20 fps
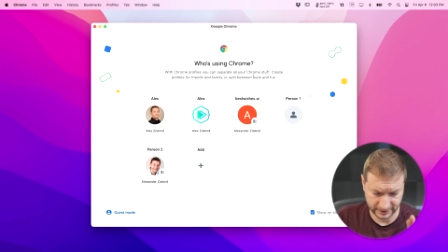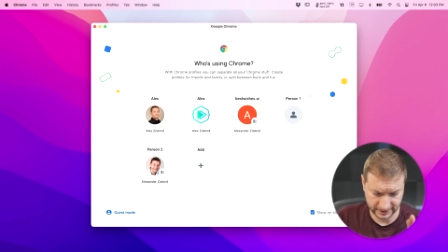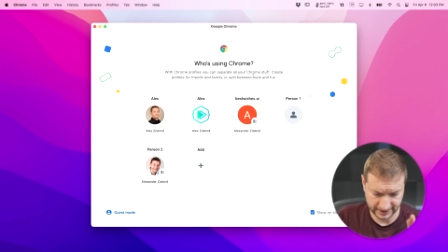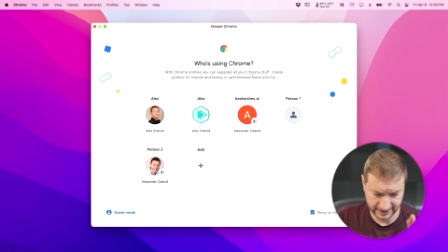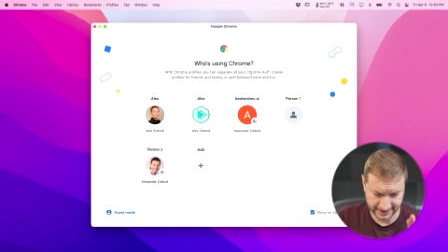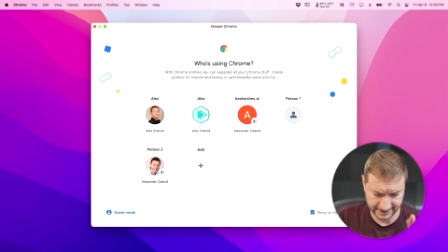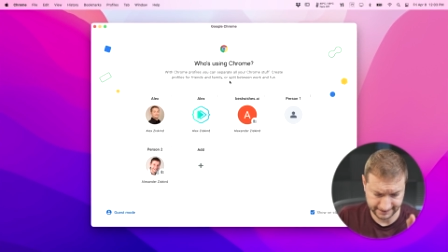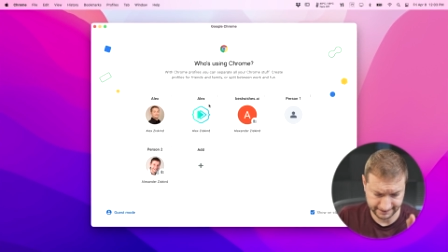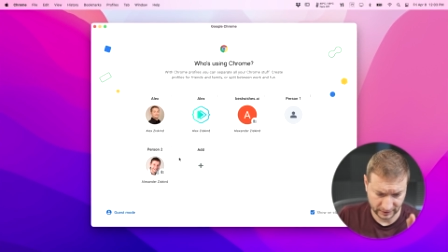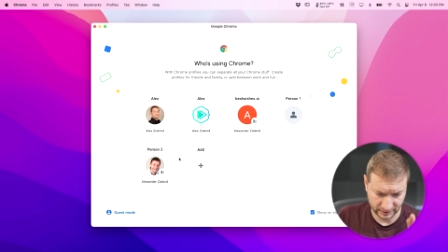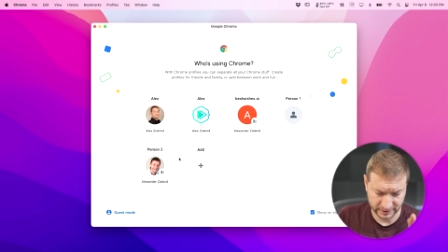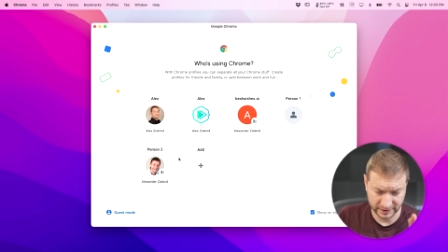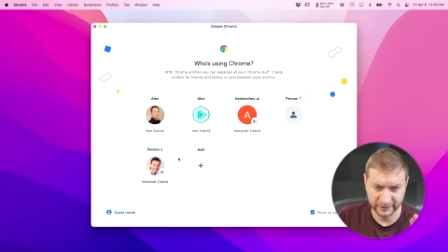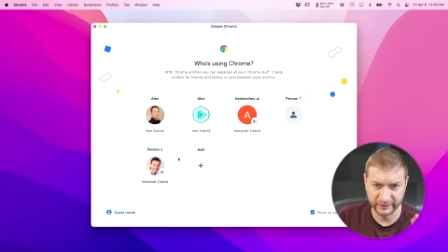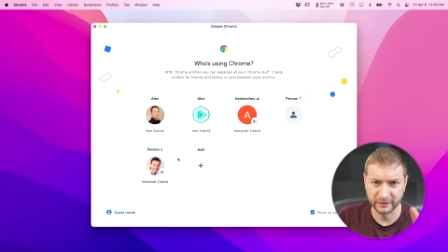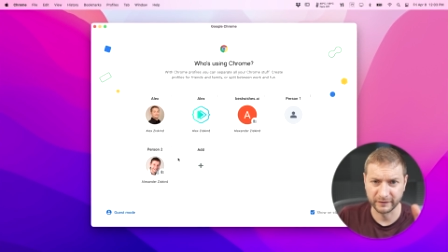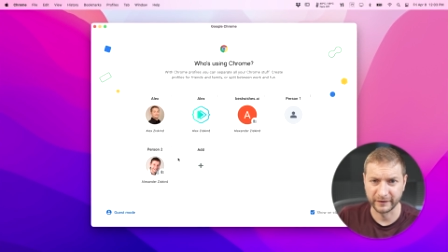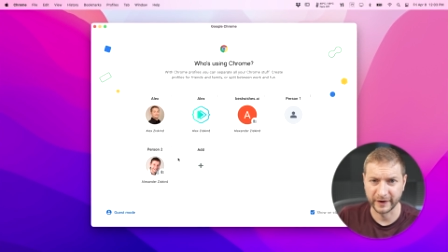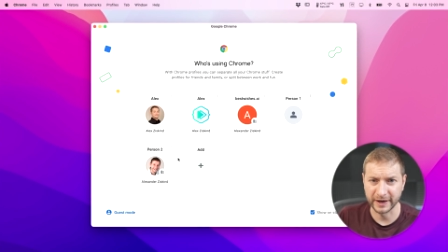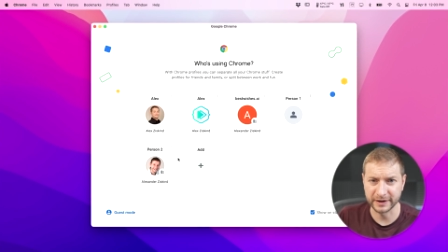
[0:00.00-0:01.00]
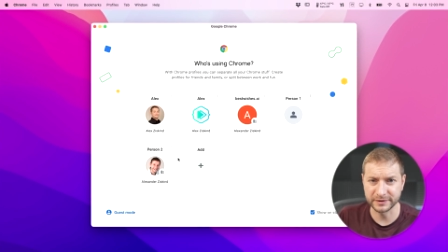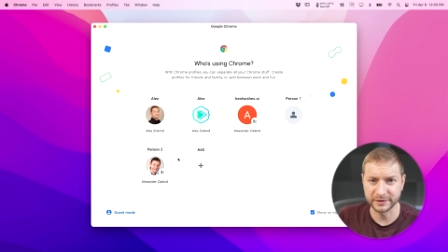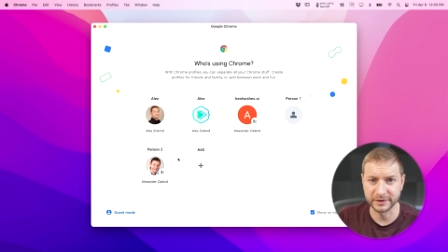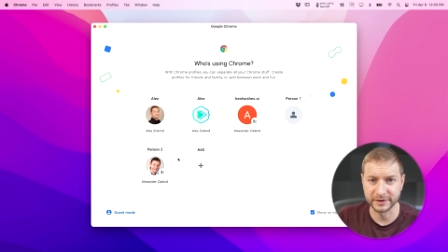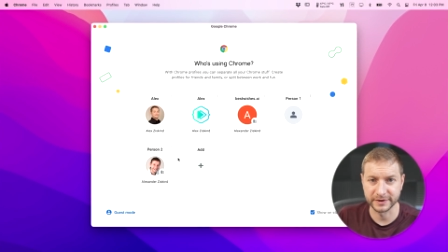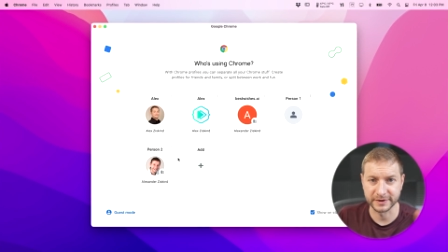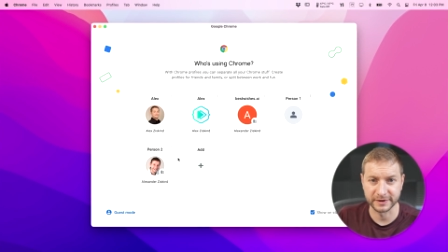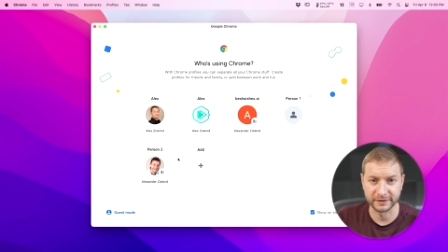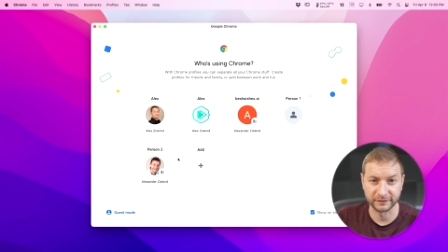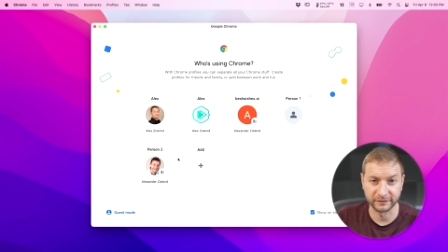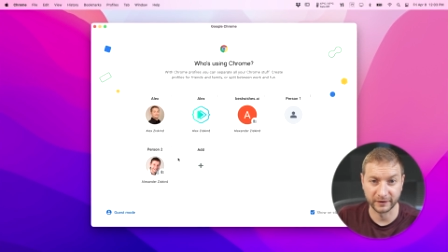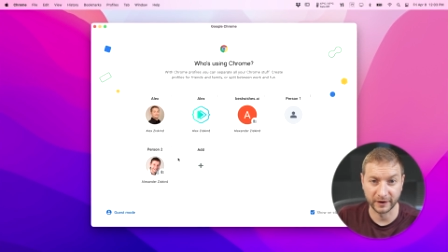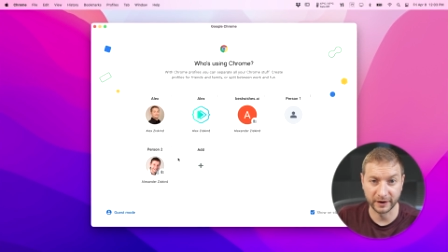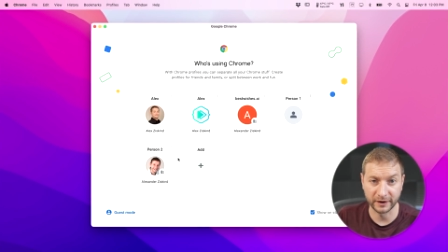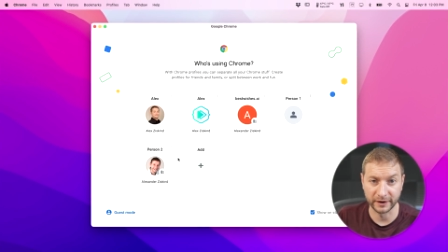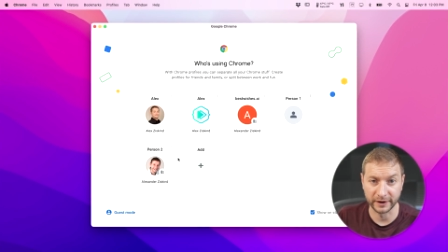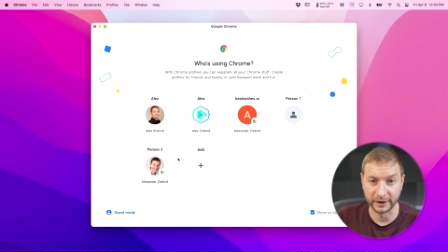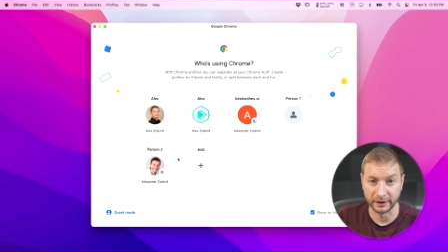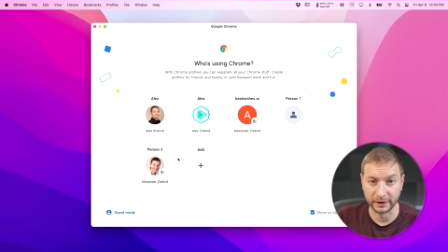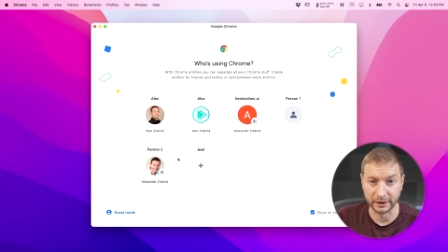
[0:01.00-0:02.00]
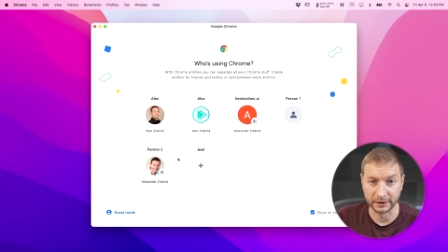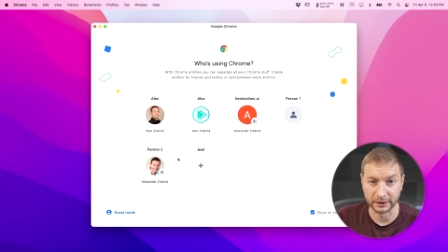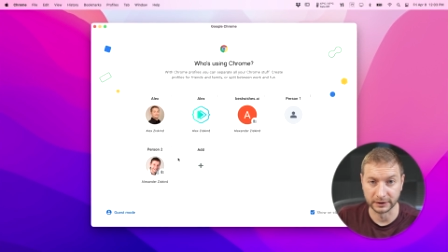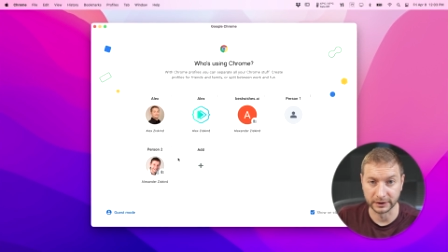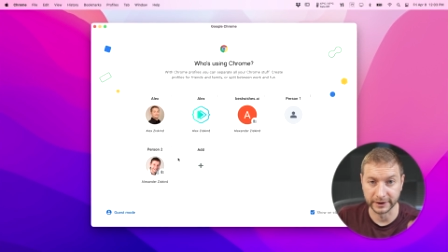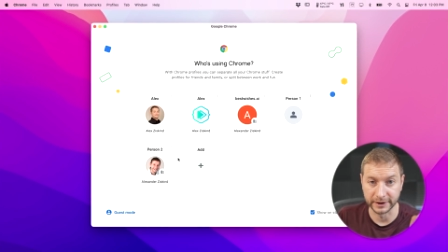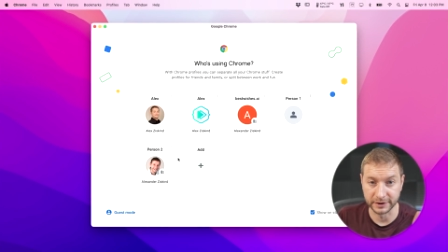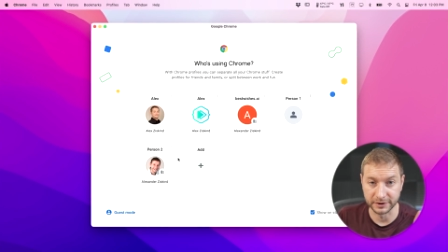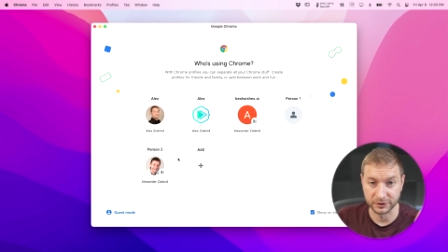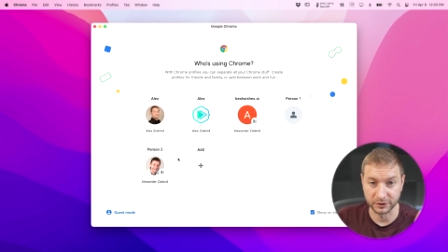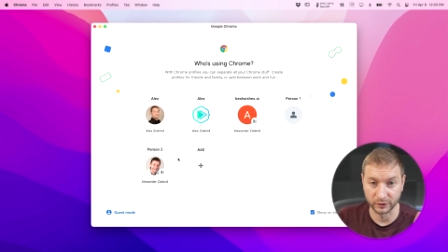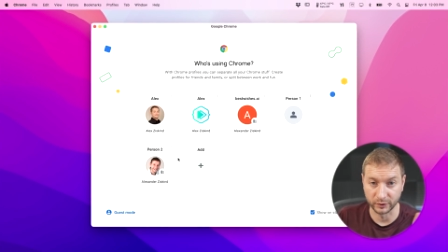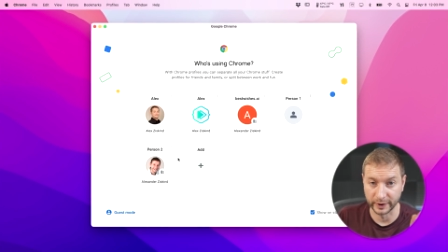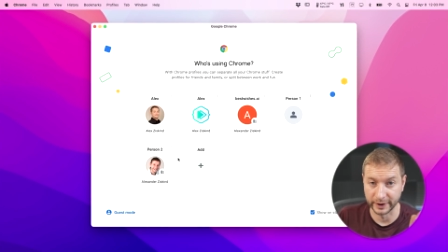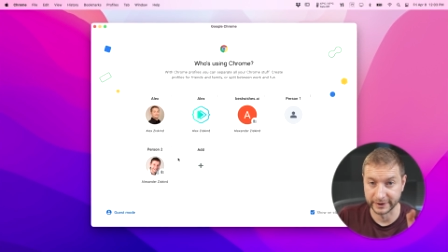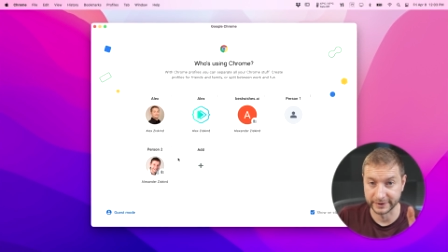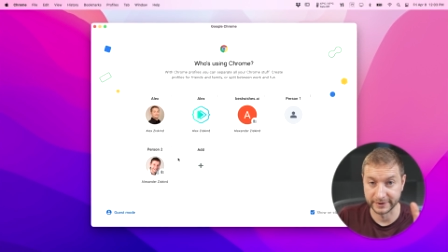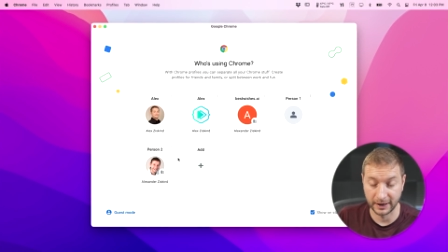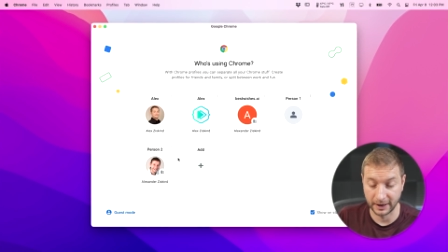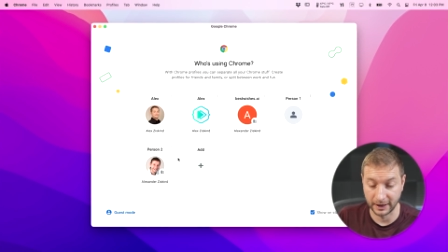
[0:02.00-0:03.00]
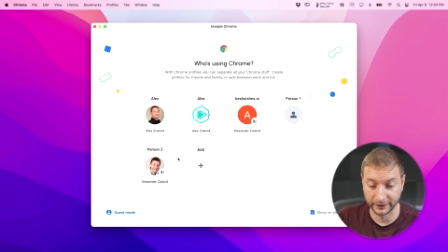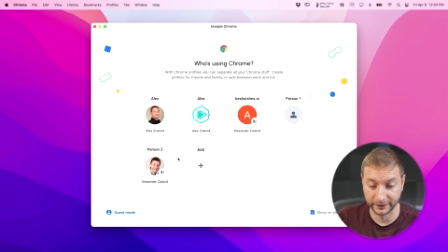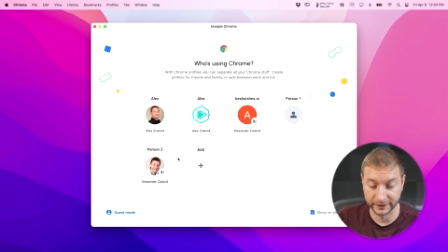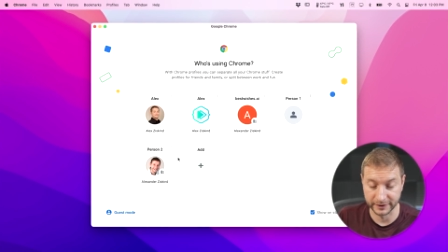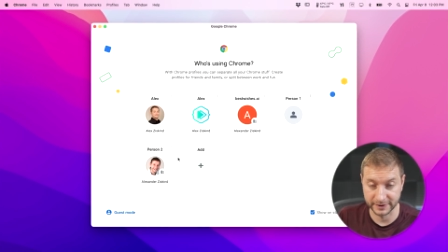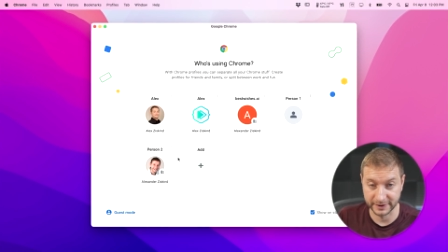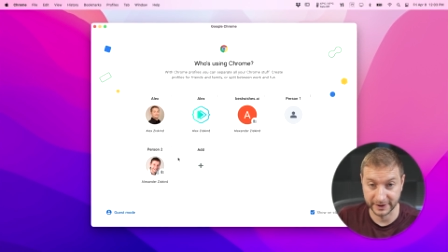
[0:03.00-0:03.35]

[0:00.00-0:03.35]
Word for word: Um, it's even faster than Safari in the latest O S on this